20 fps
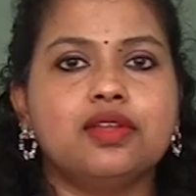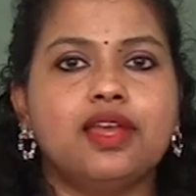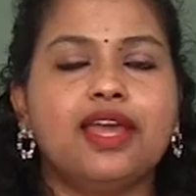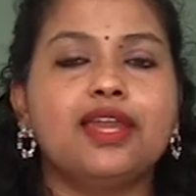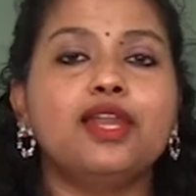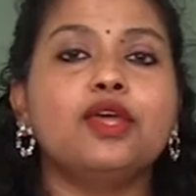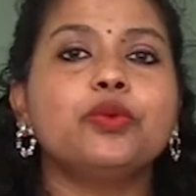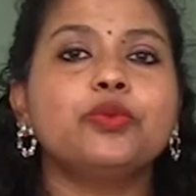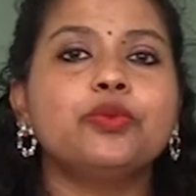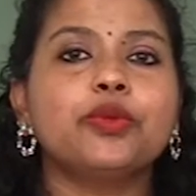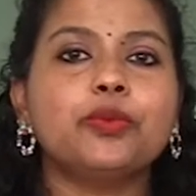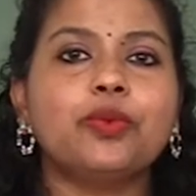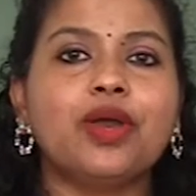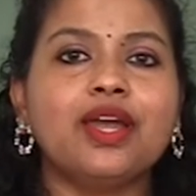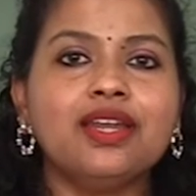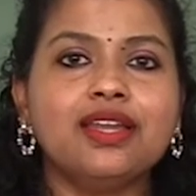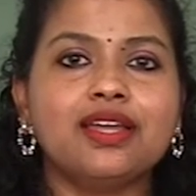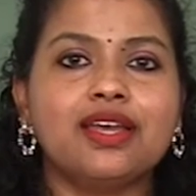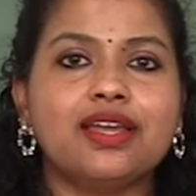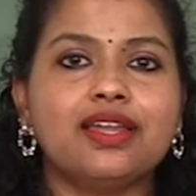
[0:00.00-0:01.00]
Hello
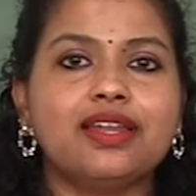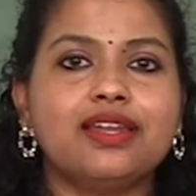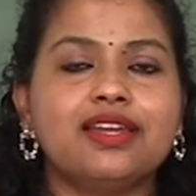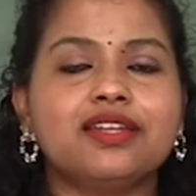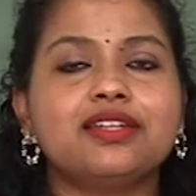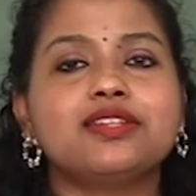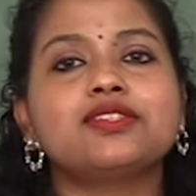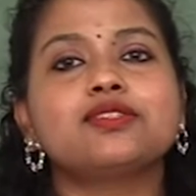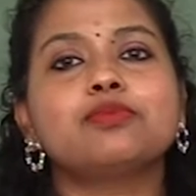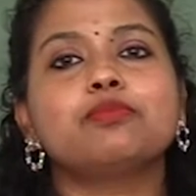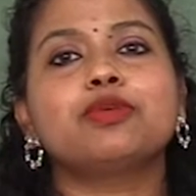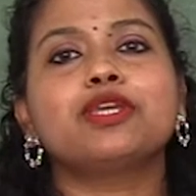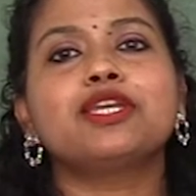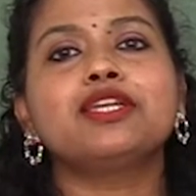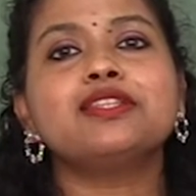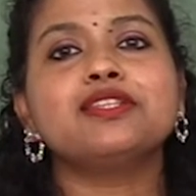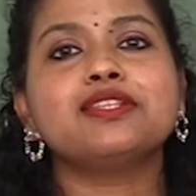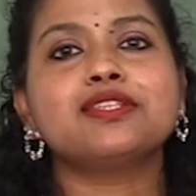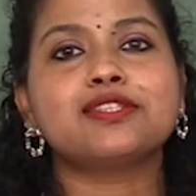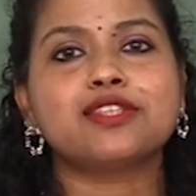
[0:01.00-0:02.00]
everyone, let us
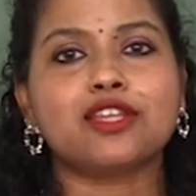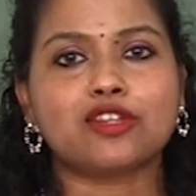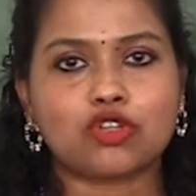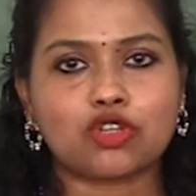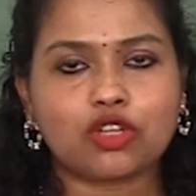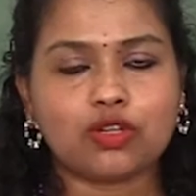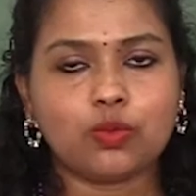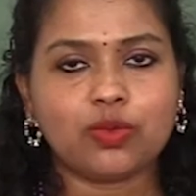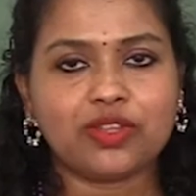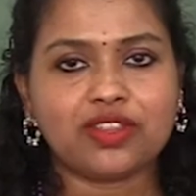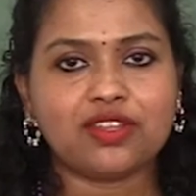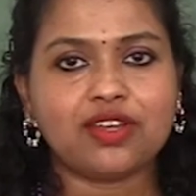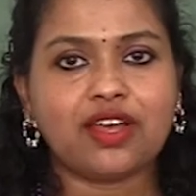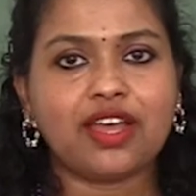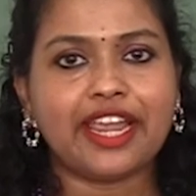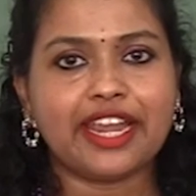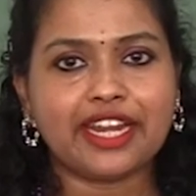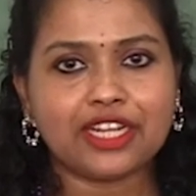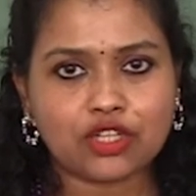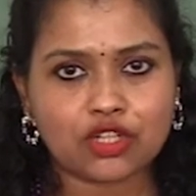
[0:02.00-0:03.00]
begin this session with the
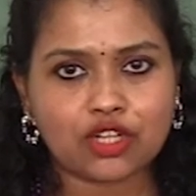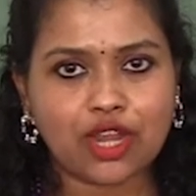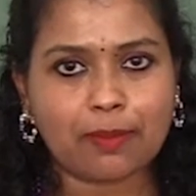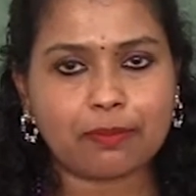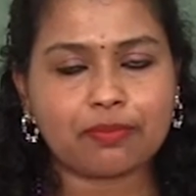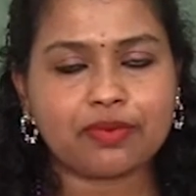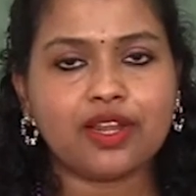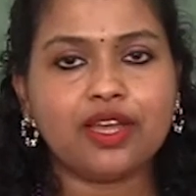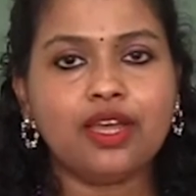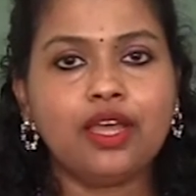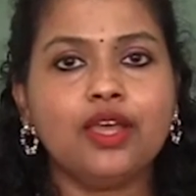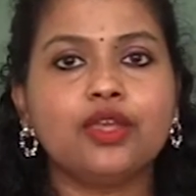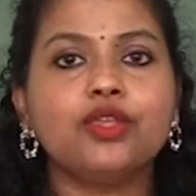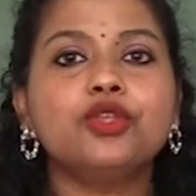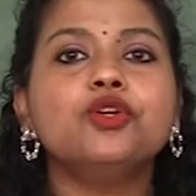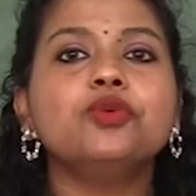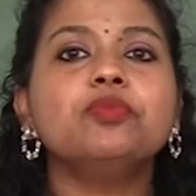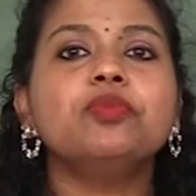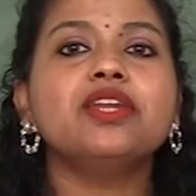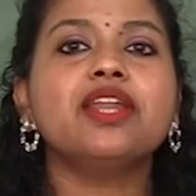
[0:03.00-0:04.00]
8th chapter,
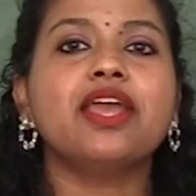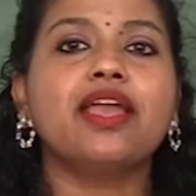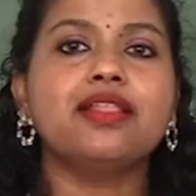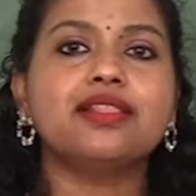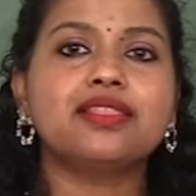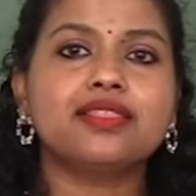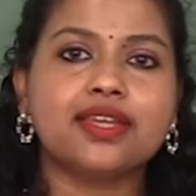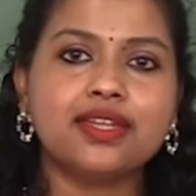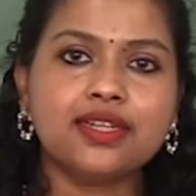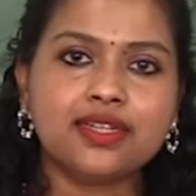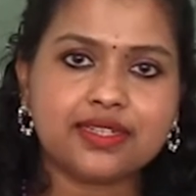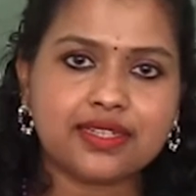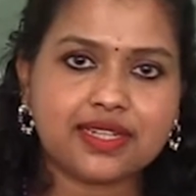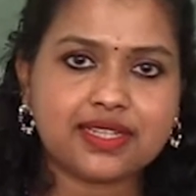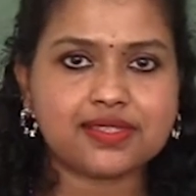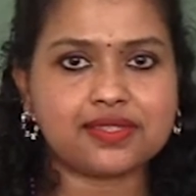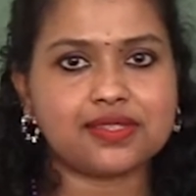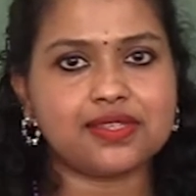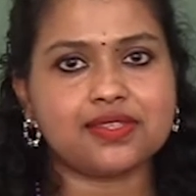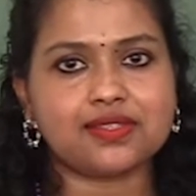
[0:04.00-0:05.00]
Human Health and
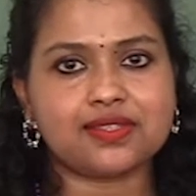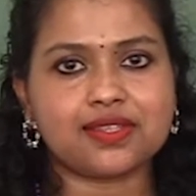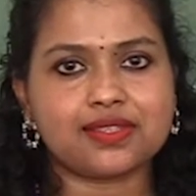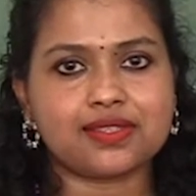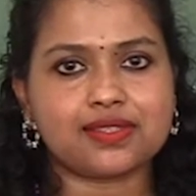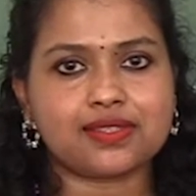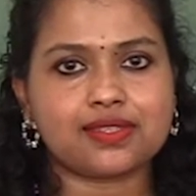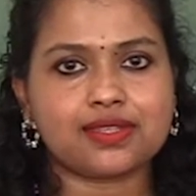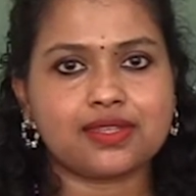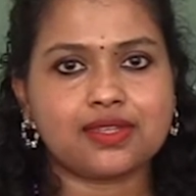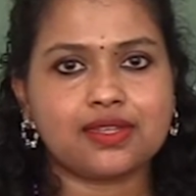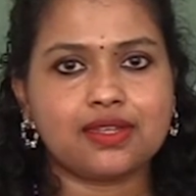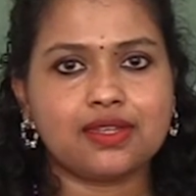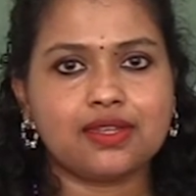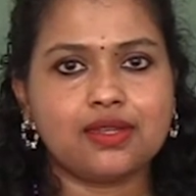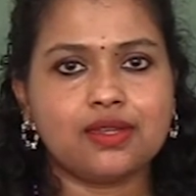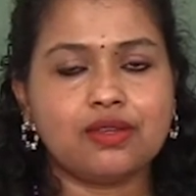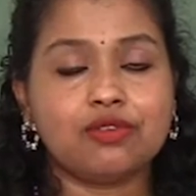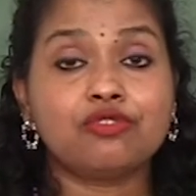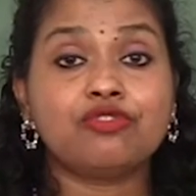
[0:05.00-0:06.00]
Diseases.
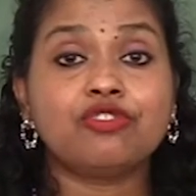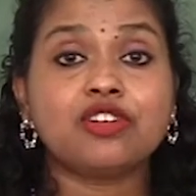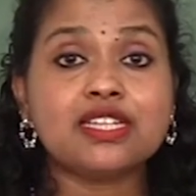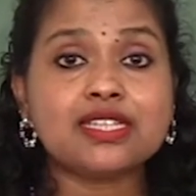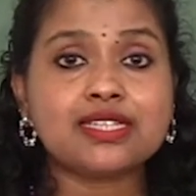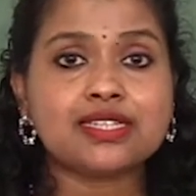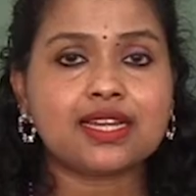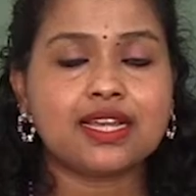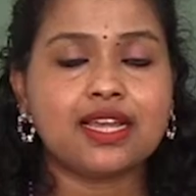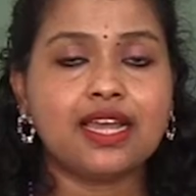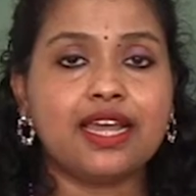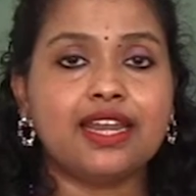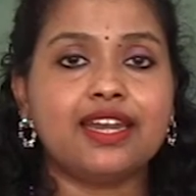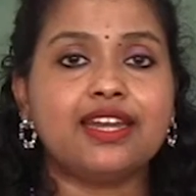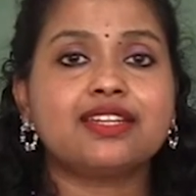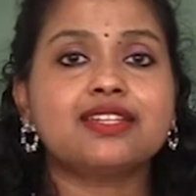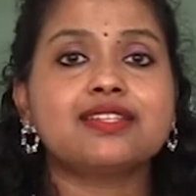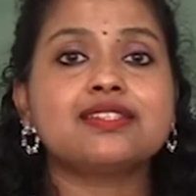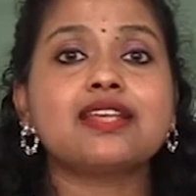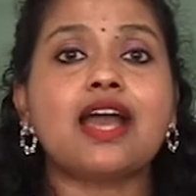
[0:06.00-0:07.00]
First,
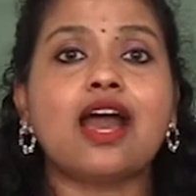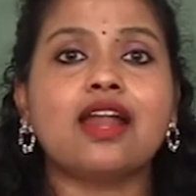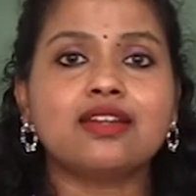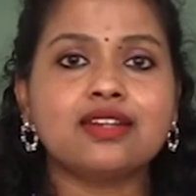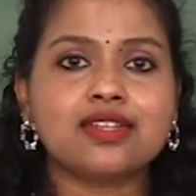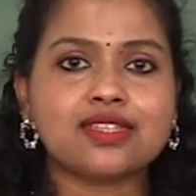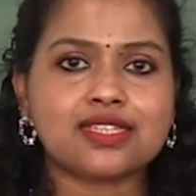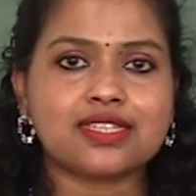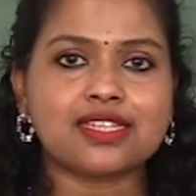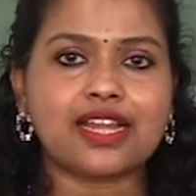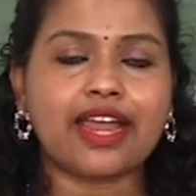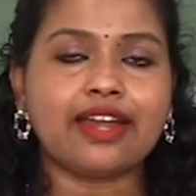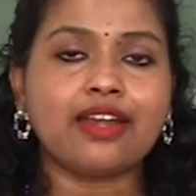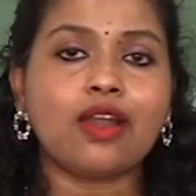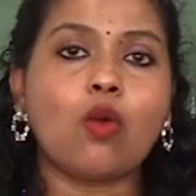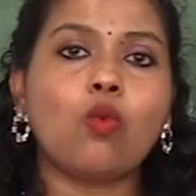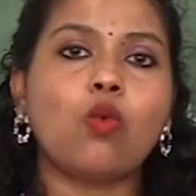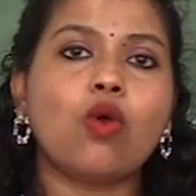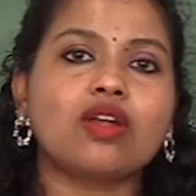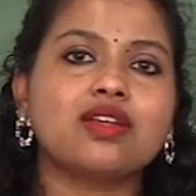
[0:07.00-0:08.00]
let us
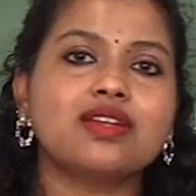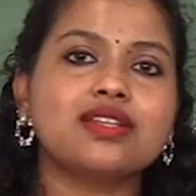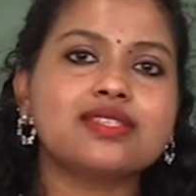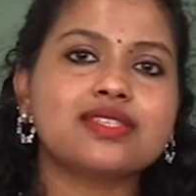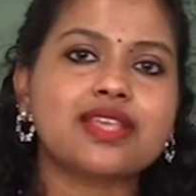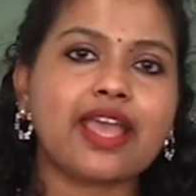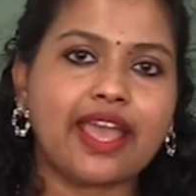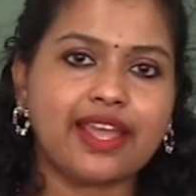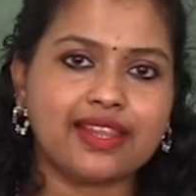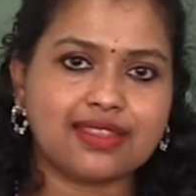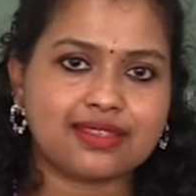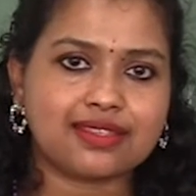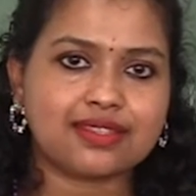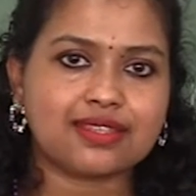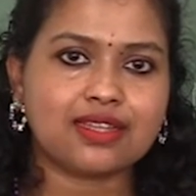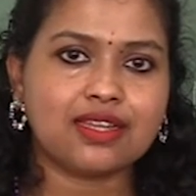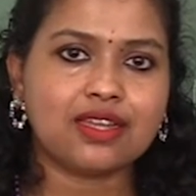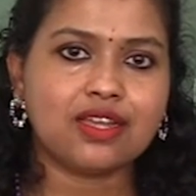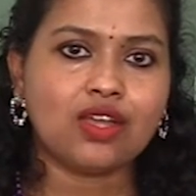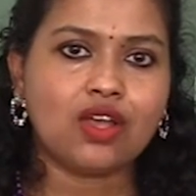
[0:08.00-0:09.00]
understand what is
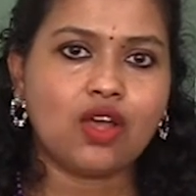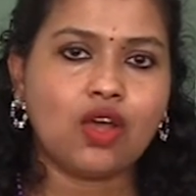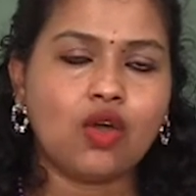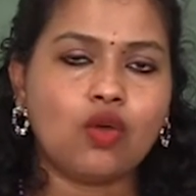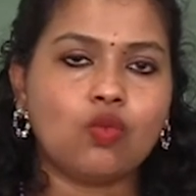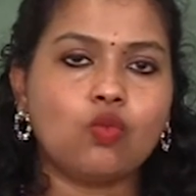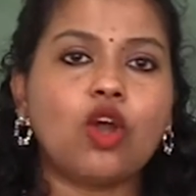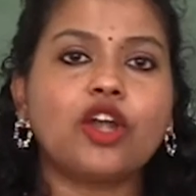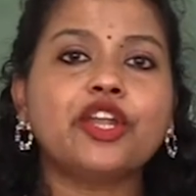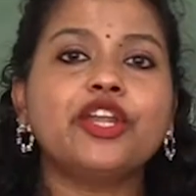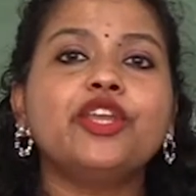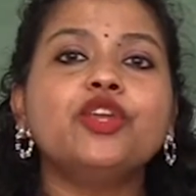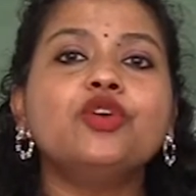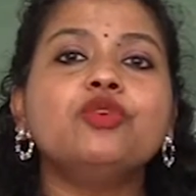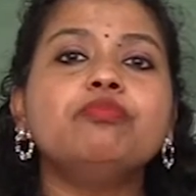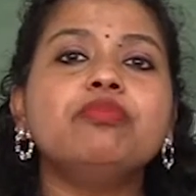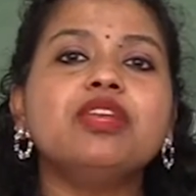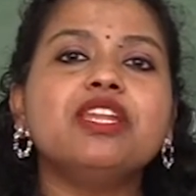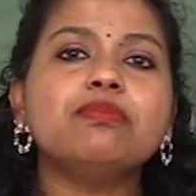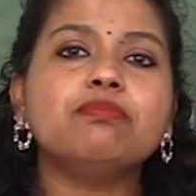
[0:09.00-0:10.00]
health. What do
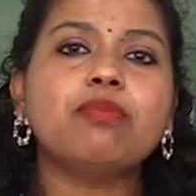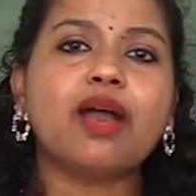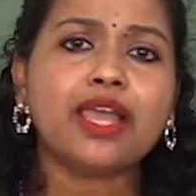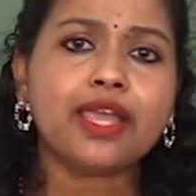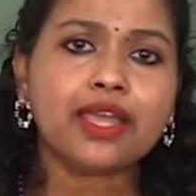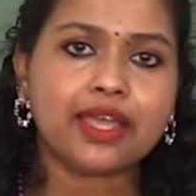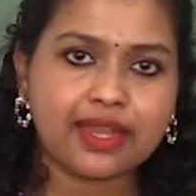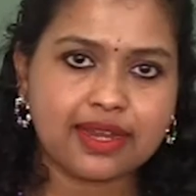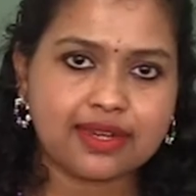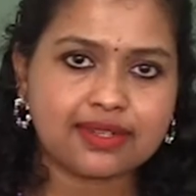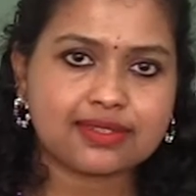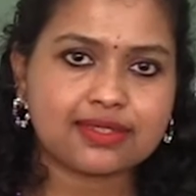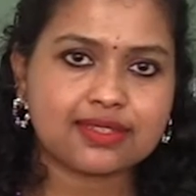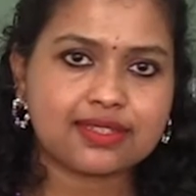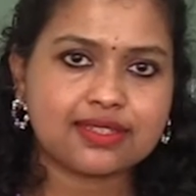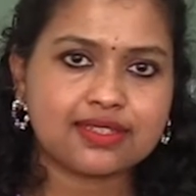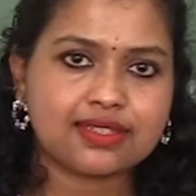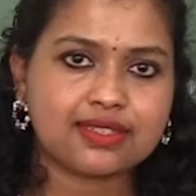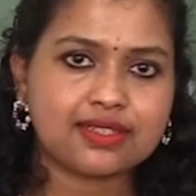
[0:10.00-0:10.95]
you mean by health?